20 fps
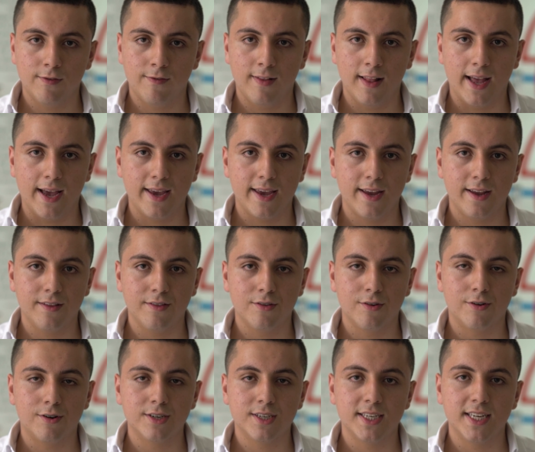to fly
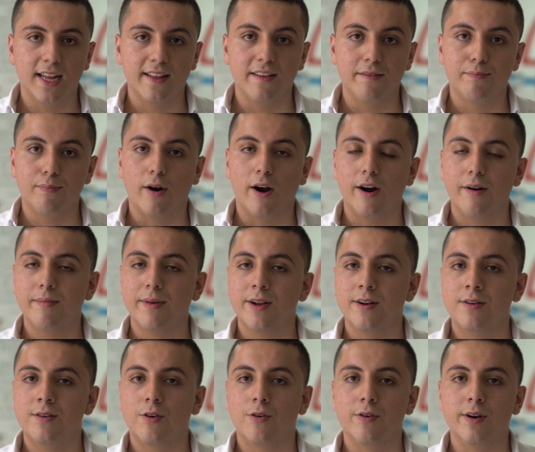indoors in a
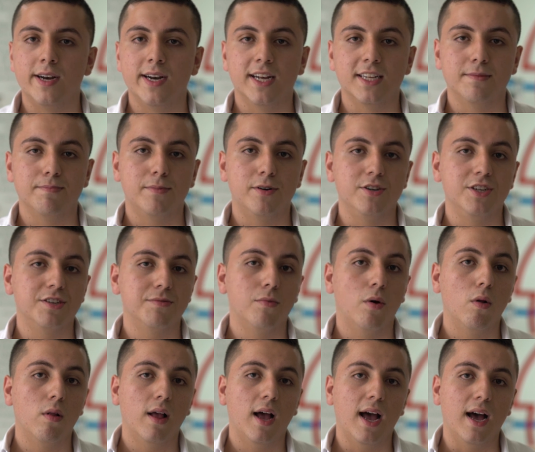department or in a very
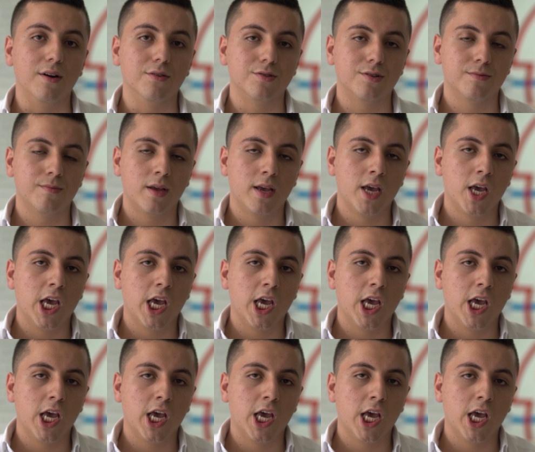small house.